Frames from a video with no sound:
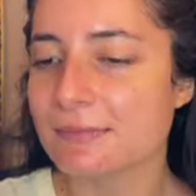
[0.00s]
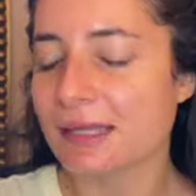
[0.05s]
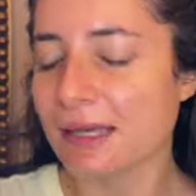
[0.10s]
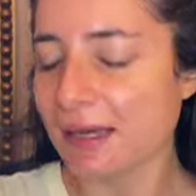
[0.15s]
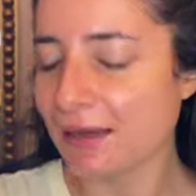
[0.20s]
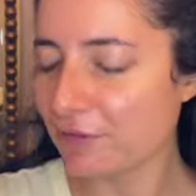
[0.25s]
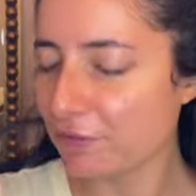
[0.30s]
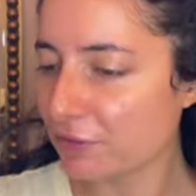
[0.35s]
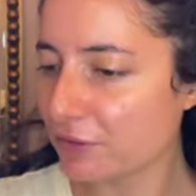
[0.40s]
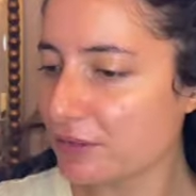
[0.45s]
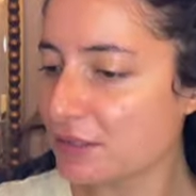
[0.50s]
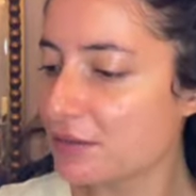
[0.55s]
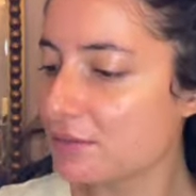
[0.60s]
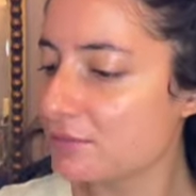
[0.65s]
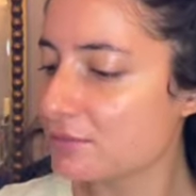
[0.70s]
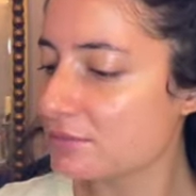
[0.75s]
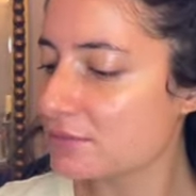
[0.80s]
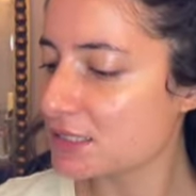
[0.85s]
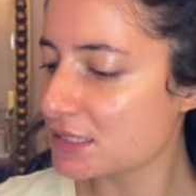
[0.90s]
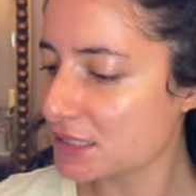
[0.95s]
Every
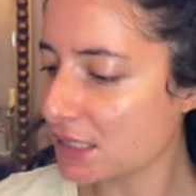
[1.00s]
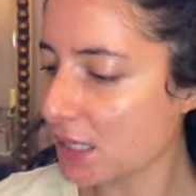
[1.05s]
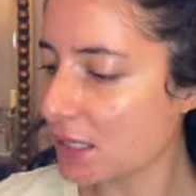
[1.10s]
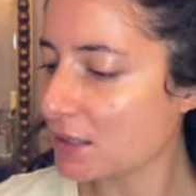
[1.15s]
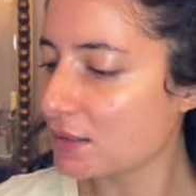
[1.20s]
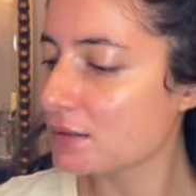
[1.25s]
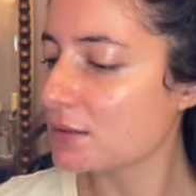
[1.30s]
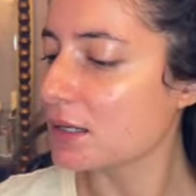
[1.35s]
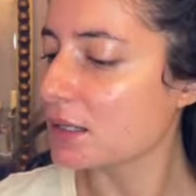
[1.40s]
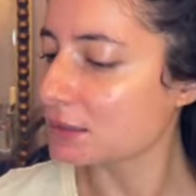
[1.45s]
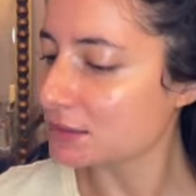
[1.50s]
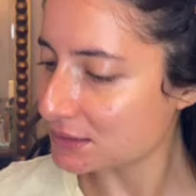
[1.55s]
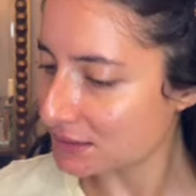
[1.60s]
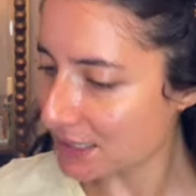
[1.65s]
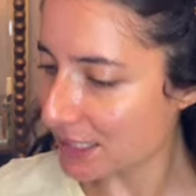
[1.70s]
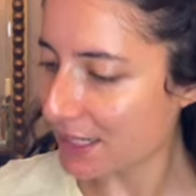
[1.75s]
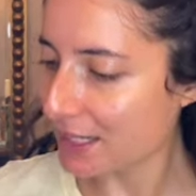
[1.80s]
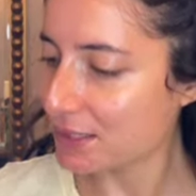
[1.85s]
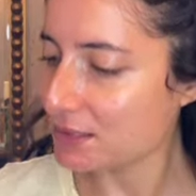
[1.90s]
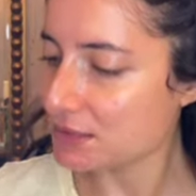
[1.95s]
Sun
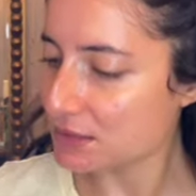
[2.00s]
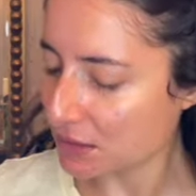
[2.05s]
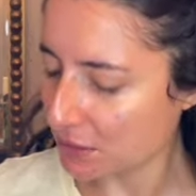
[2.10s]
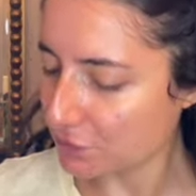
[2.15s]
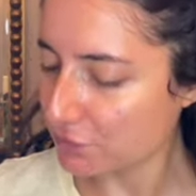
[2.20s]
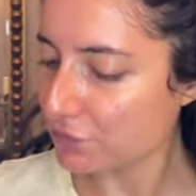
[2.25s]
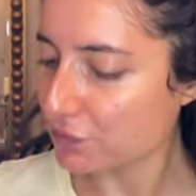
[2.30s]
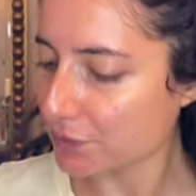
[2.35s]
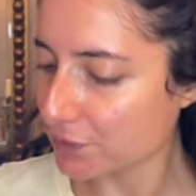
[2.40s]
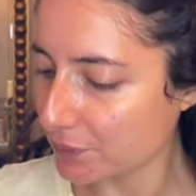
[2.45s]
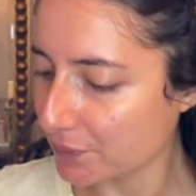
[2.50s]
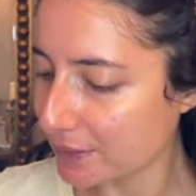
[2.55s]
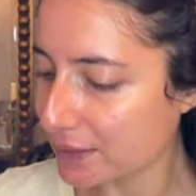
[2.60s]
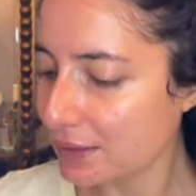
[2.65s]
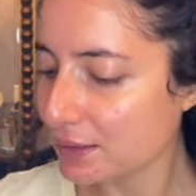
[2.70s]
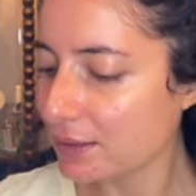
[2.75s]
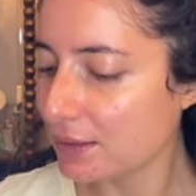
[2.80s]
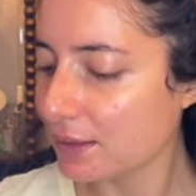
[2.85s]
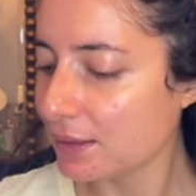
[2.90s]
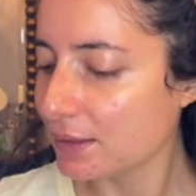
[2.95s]
Day Sun
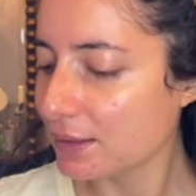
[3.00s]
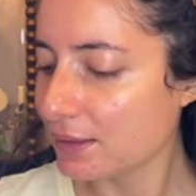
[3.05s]
Fluid